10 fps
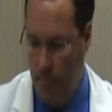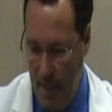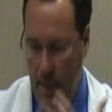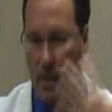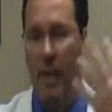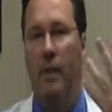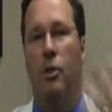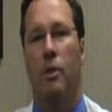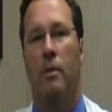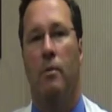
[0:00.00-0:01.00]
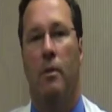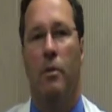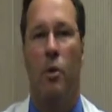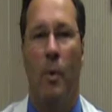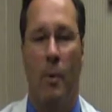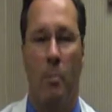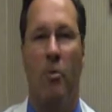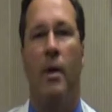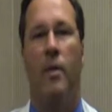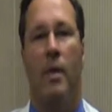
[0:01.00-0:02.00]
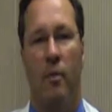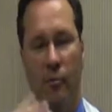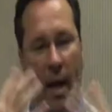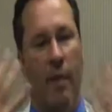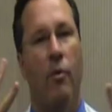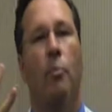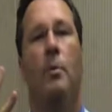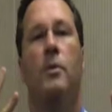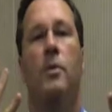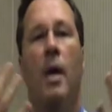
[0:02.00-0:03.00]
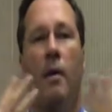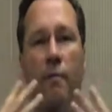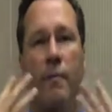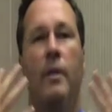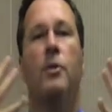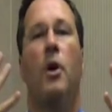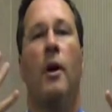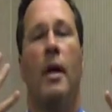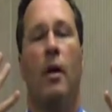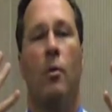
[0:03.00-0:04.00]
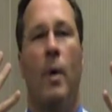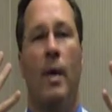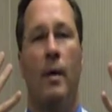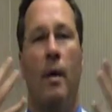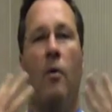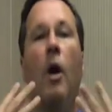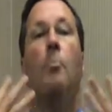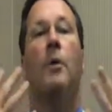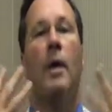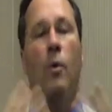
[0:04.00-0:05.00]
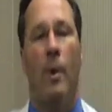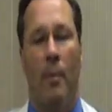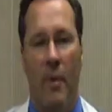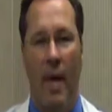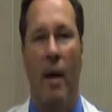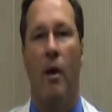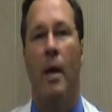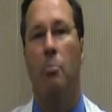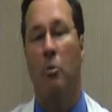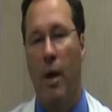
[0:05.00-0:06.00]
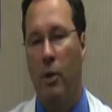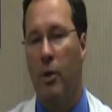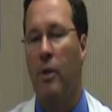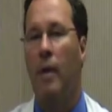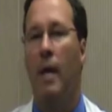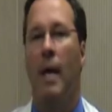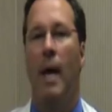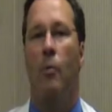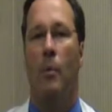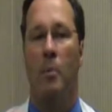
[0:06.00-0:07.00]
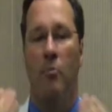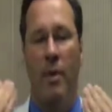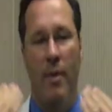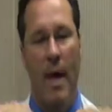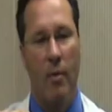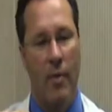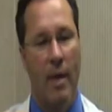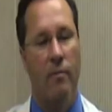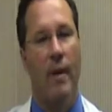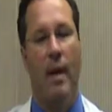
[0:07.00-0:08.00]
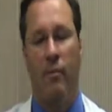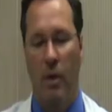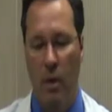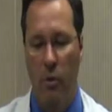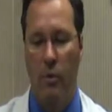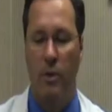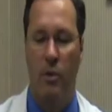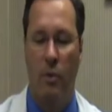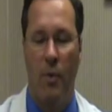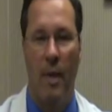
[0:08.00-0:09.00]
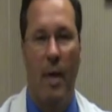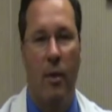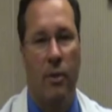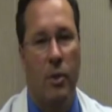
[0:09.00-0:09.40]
inhalation. So when we breathe in, the valve opens, fills our airway, our upper airway, with air and pressure. When we breathe out, that valve closes, so the air